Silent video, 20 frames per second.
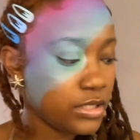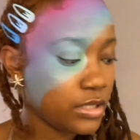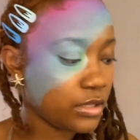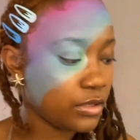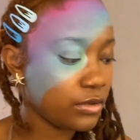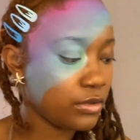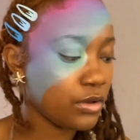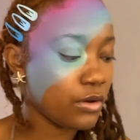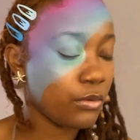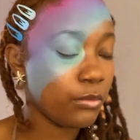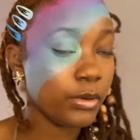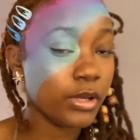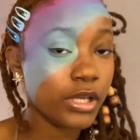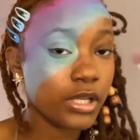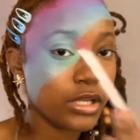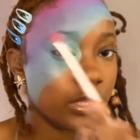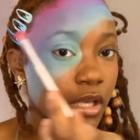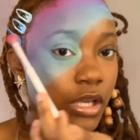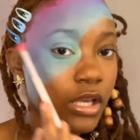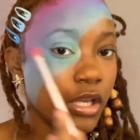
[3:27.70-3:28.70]
then go
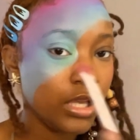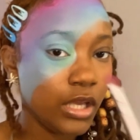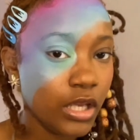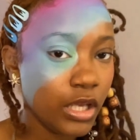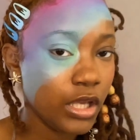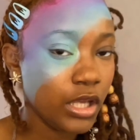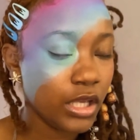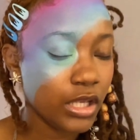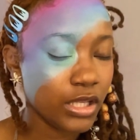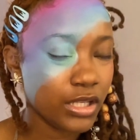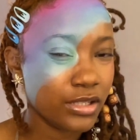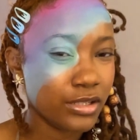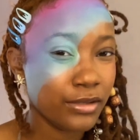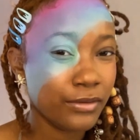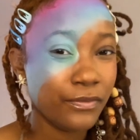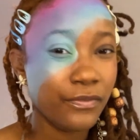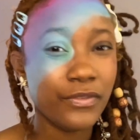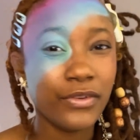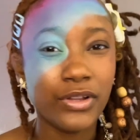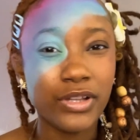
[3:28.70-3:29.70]
in and
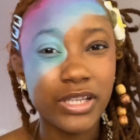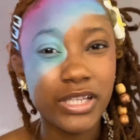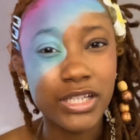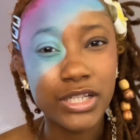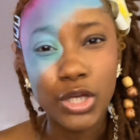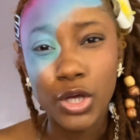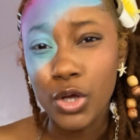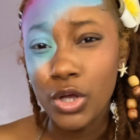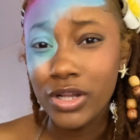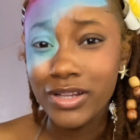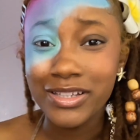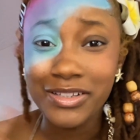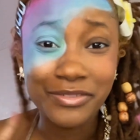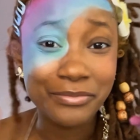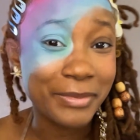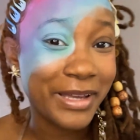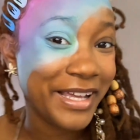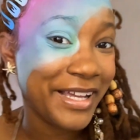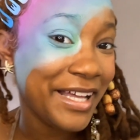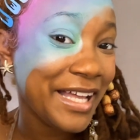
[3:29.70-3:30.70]
fill in all of
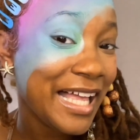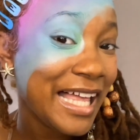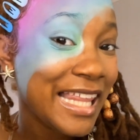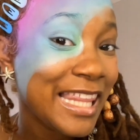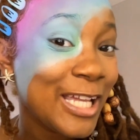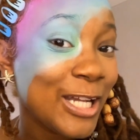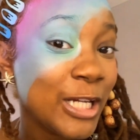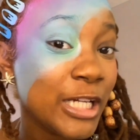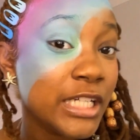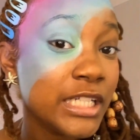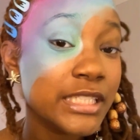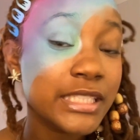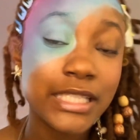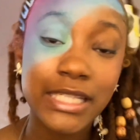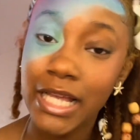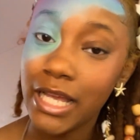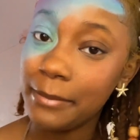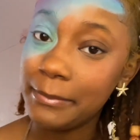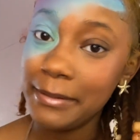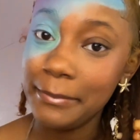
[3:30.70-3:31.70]
my colors, and
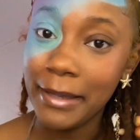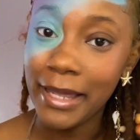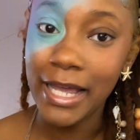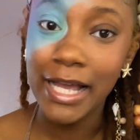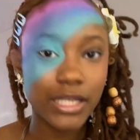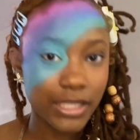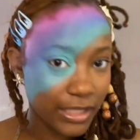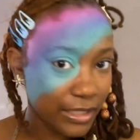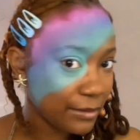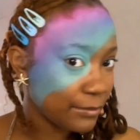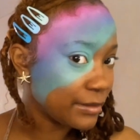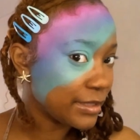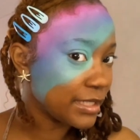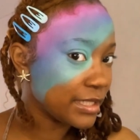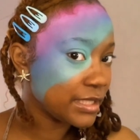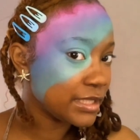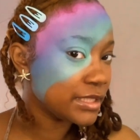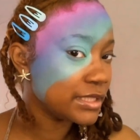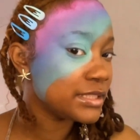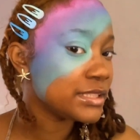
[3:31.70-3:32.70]
I'll be back.
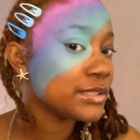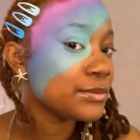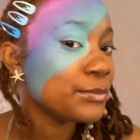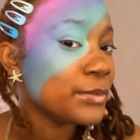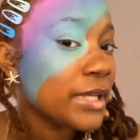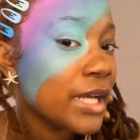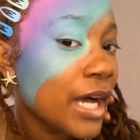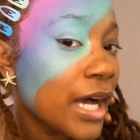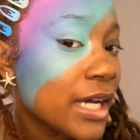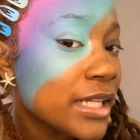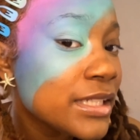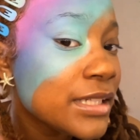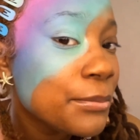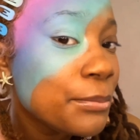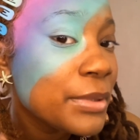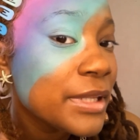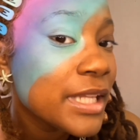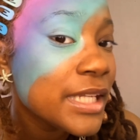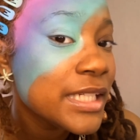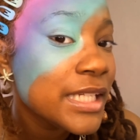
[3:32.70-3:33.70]
Anyways, we kind of
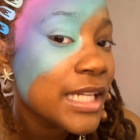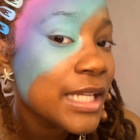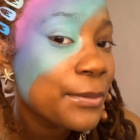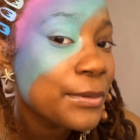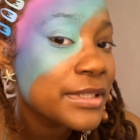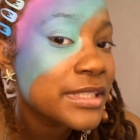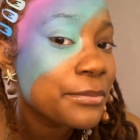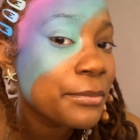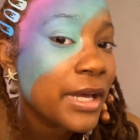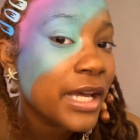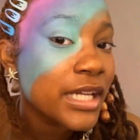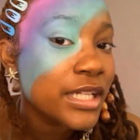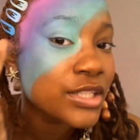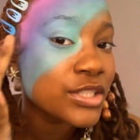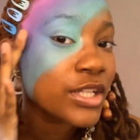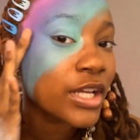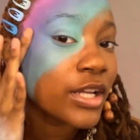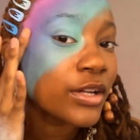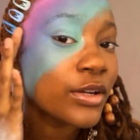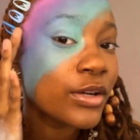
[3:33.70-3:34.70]
blended it with some
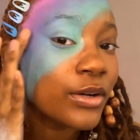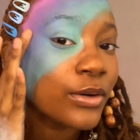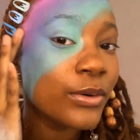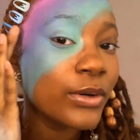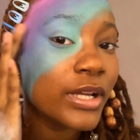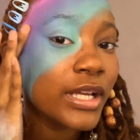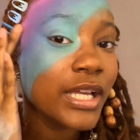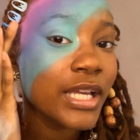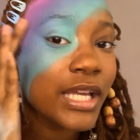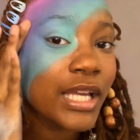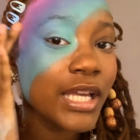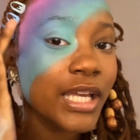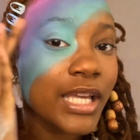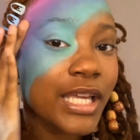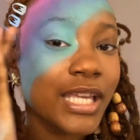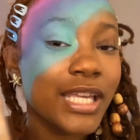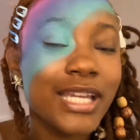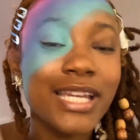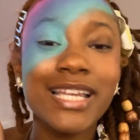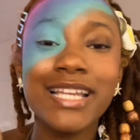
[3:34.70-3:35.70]
eyeshadow.
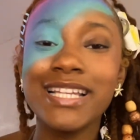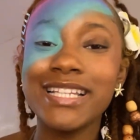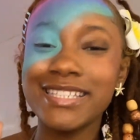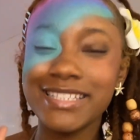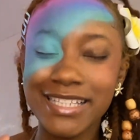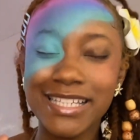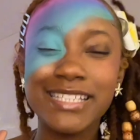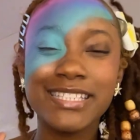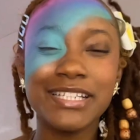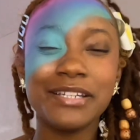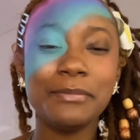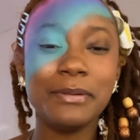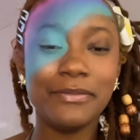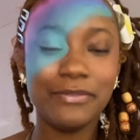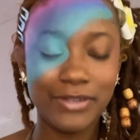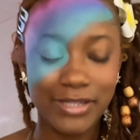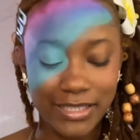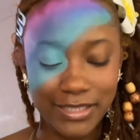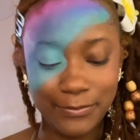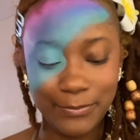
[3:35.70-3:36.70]
It's gonna be
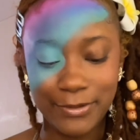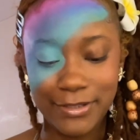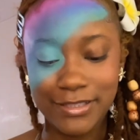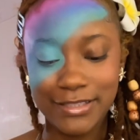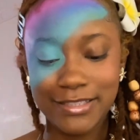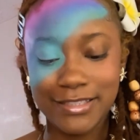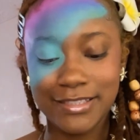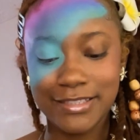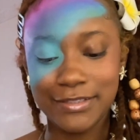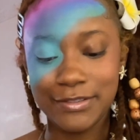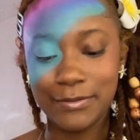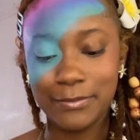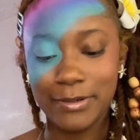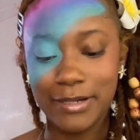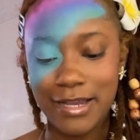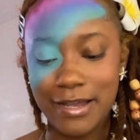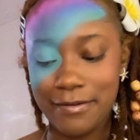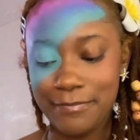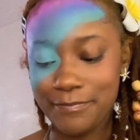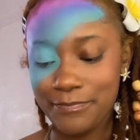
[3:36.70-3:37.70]
fine. It's gonna work
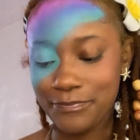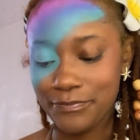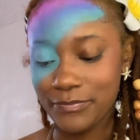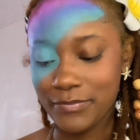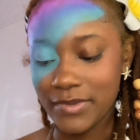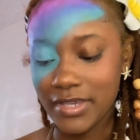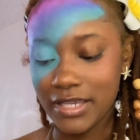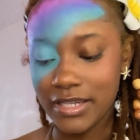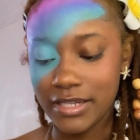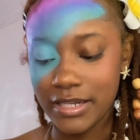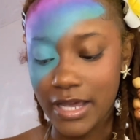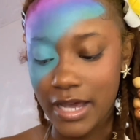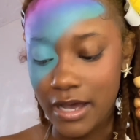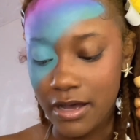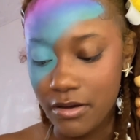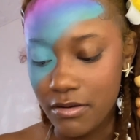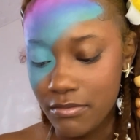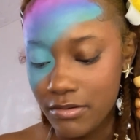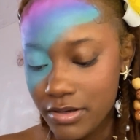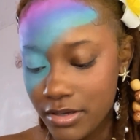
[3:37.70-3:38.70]
out.
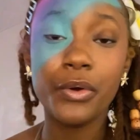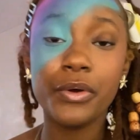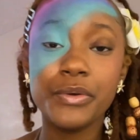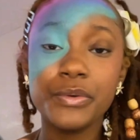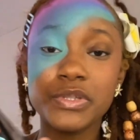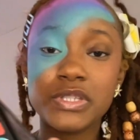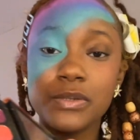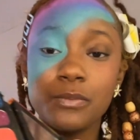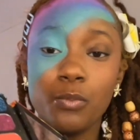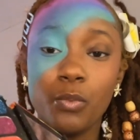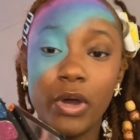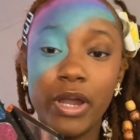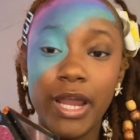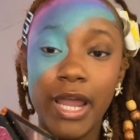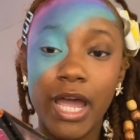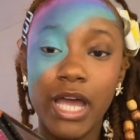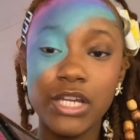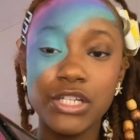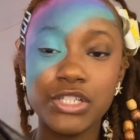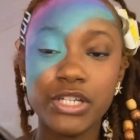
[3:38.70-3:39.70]
Now I'm going with some white
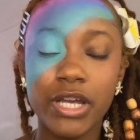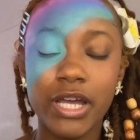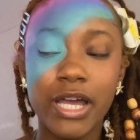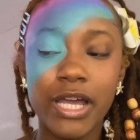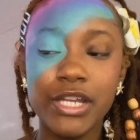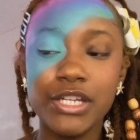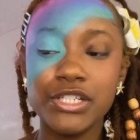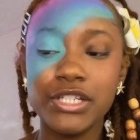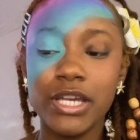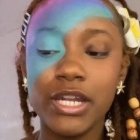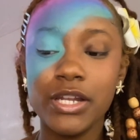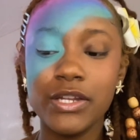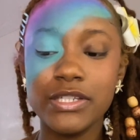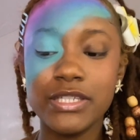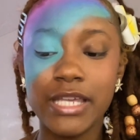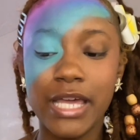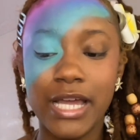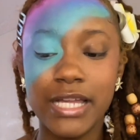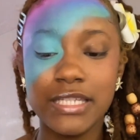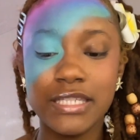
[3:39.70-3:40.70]
eyeshadow
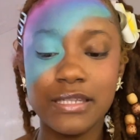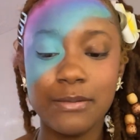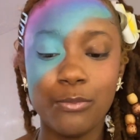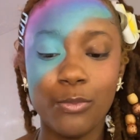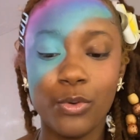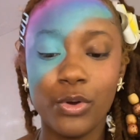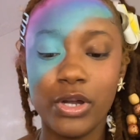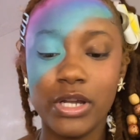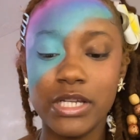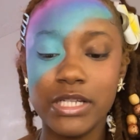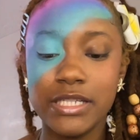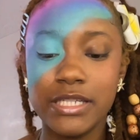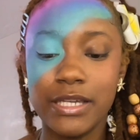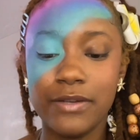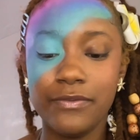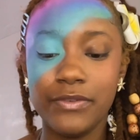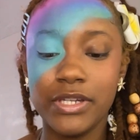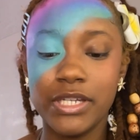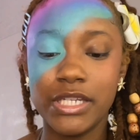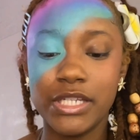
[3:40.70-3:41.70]
to add some more
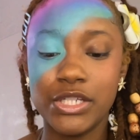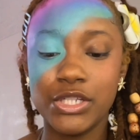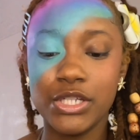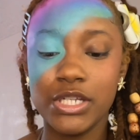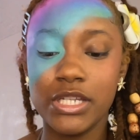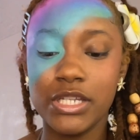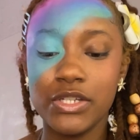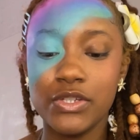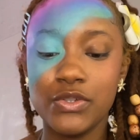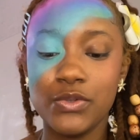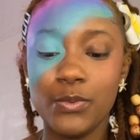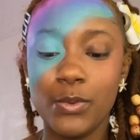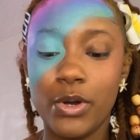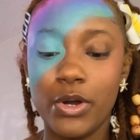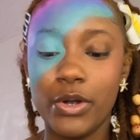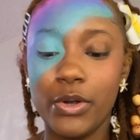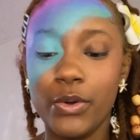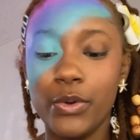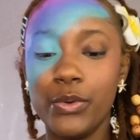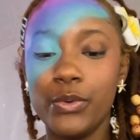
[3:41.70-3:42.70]
definition to
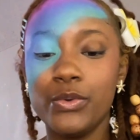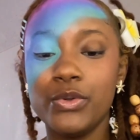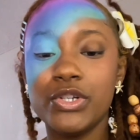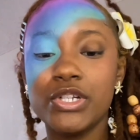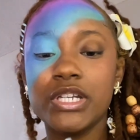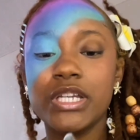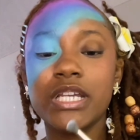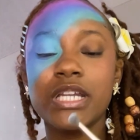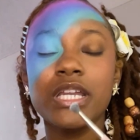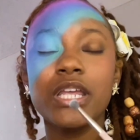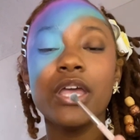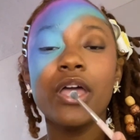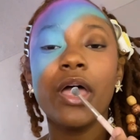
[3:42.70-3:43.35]
our ocean.